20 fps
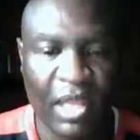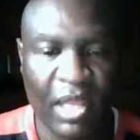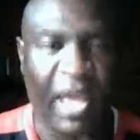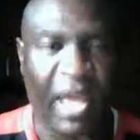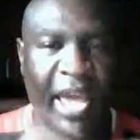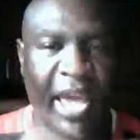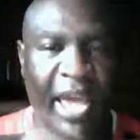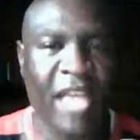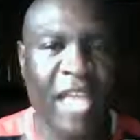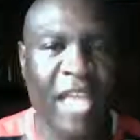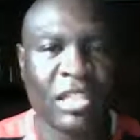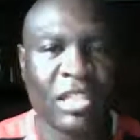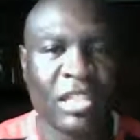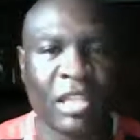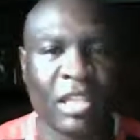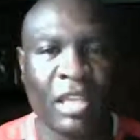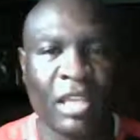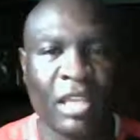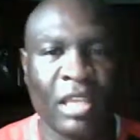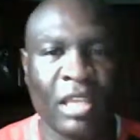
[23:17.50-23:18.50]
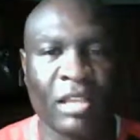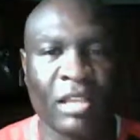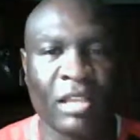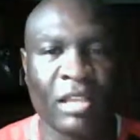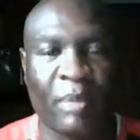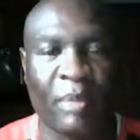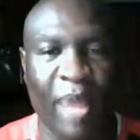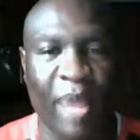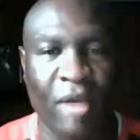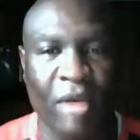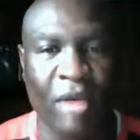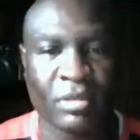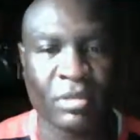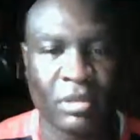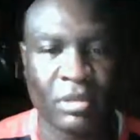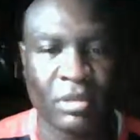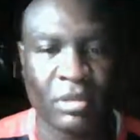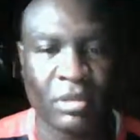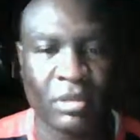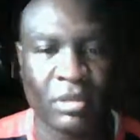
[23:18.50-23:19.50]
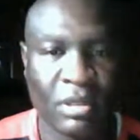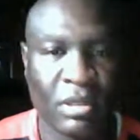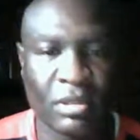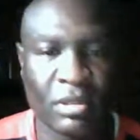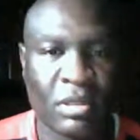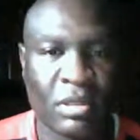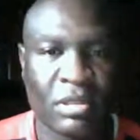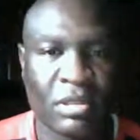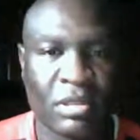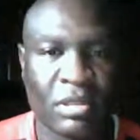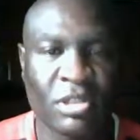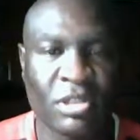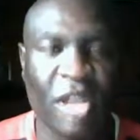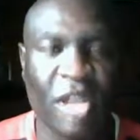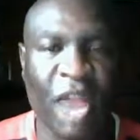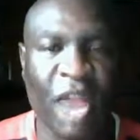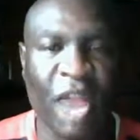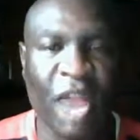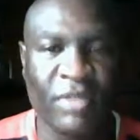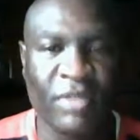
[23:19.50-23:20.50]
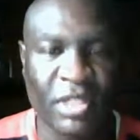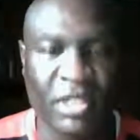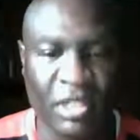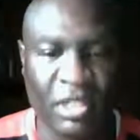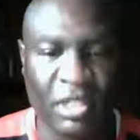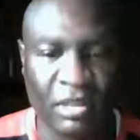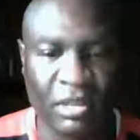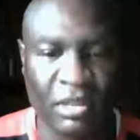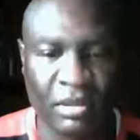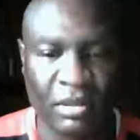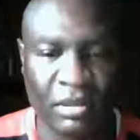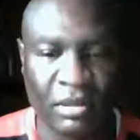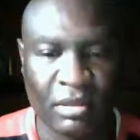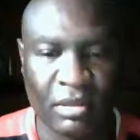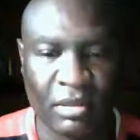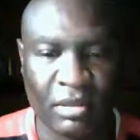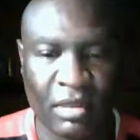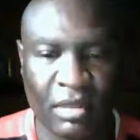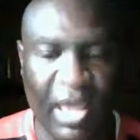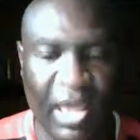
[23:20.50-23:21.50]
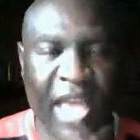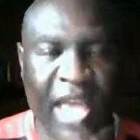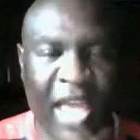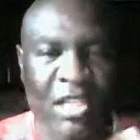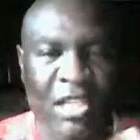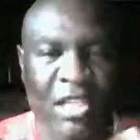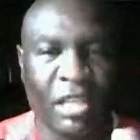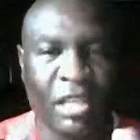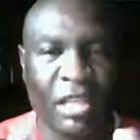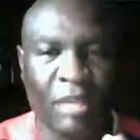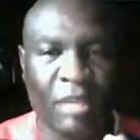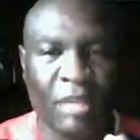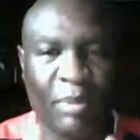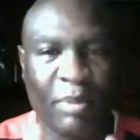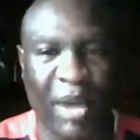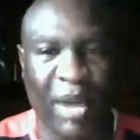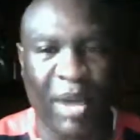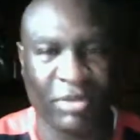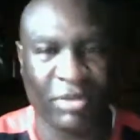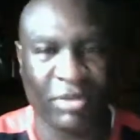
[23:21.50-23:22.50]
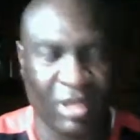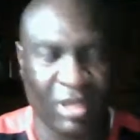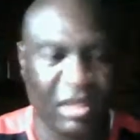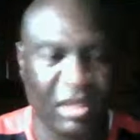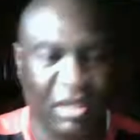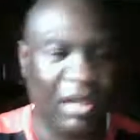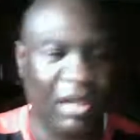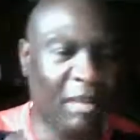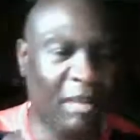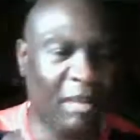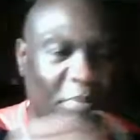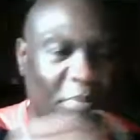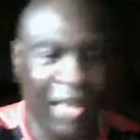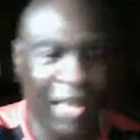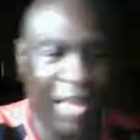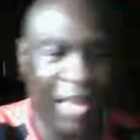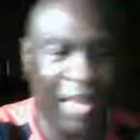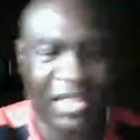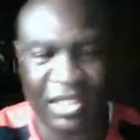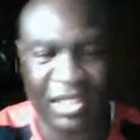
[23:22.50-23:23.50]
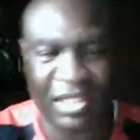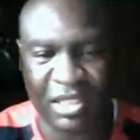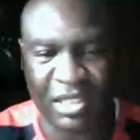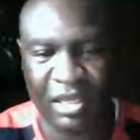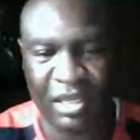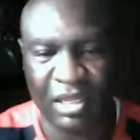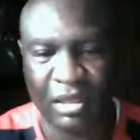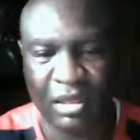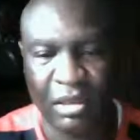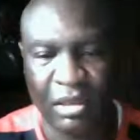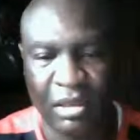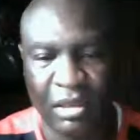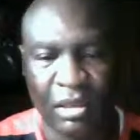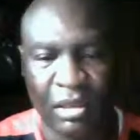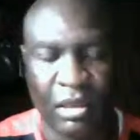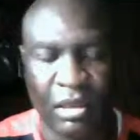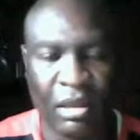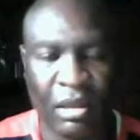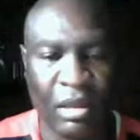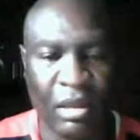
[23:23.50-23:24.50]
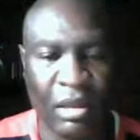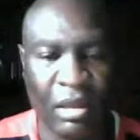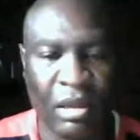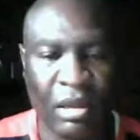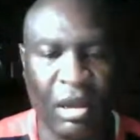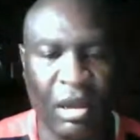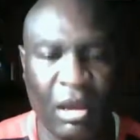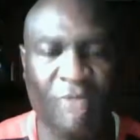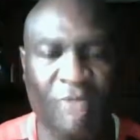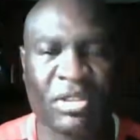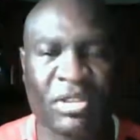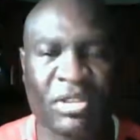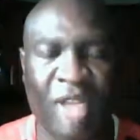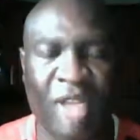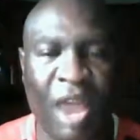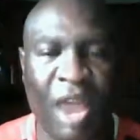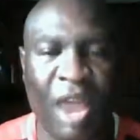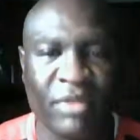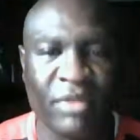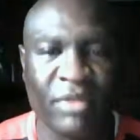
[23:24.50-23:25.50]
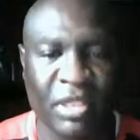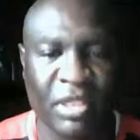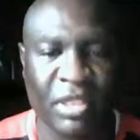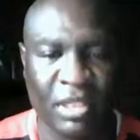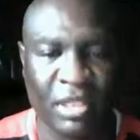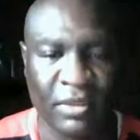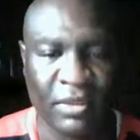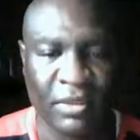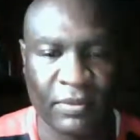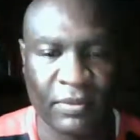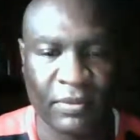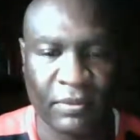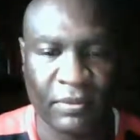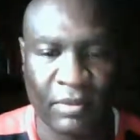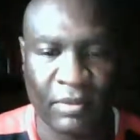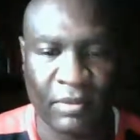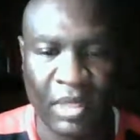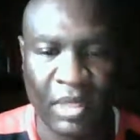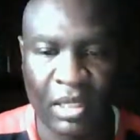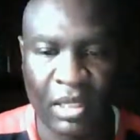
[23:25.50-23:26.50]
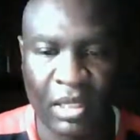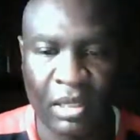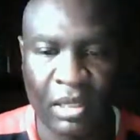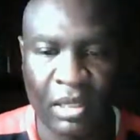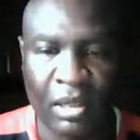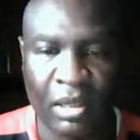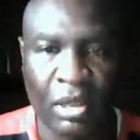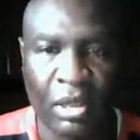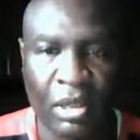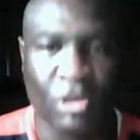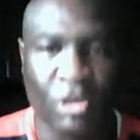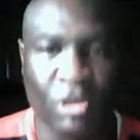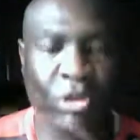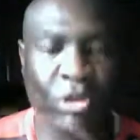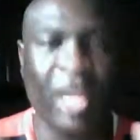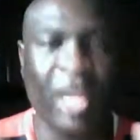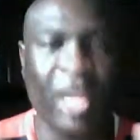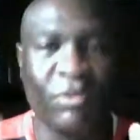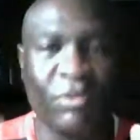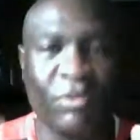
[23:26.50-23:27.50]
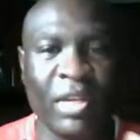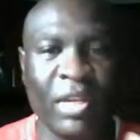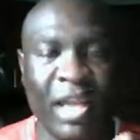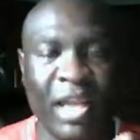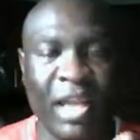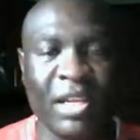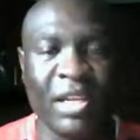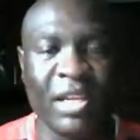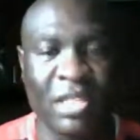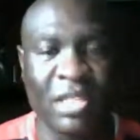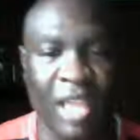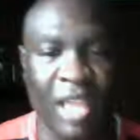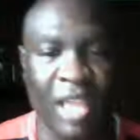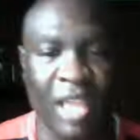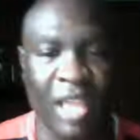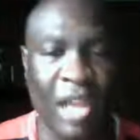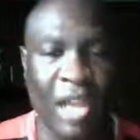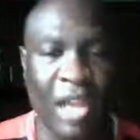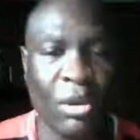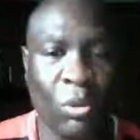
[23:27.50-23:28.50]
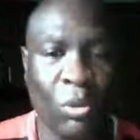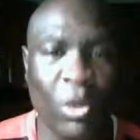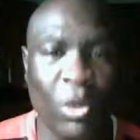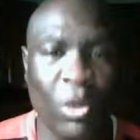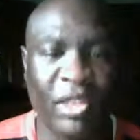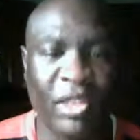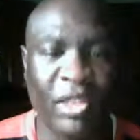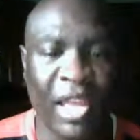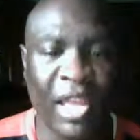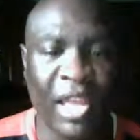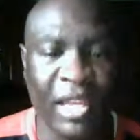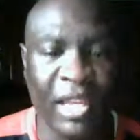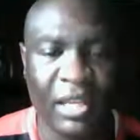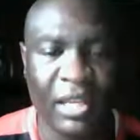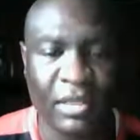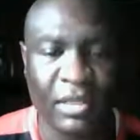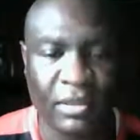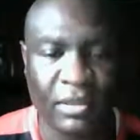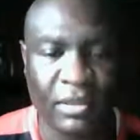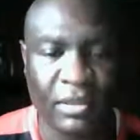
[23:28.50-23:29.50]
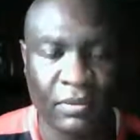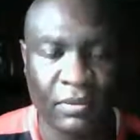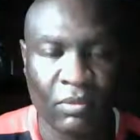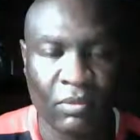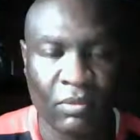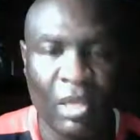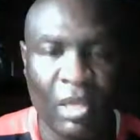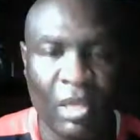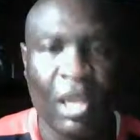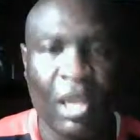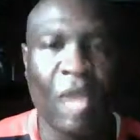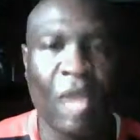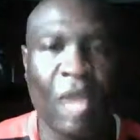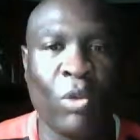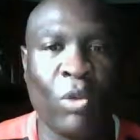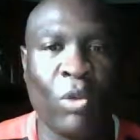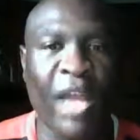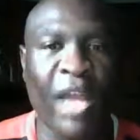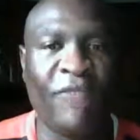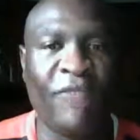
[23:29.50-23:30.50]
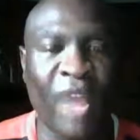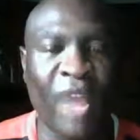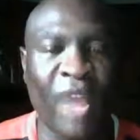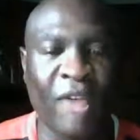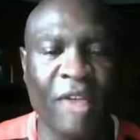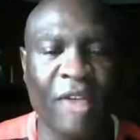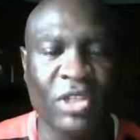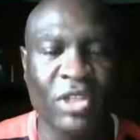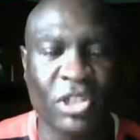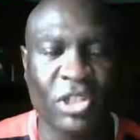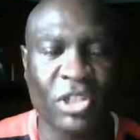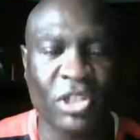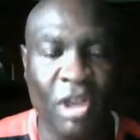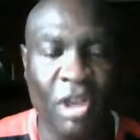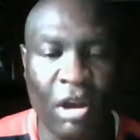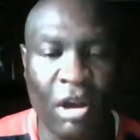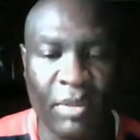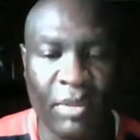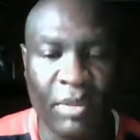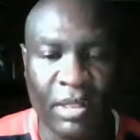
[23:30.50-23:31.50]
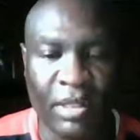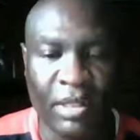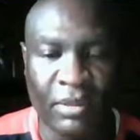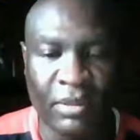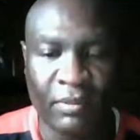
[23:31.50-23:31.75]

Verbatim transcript: asking them about sovereignty, asking them about the complexity of sovereignty. Do they really understand what that is? And what I found disturbing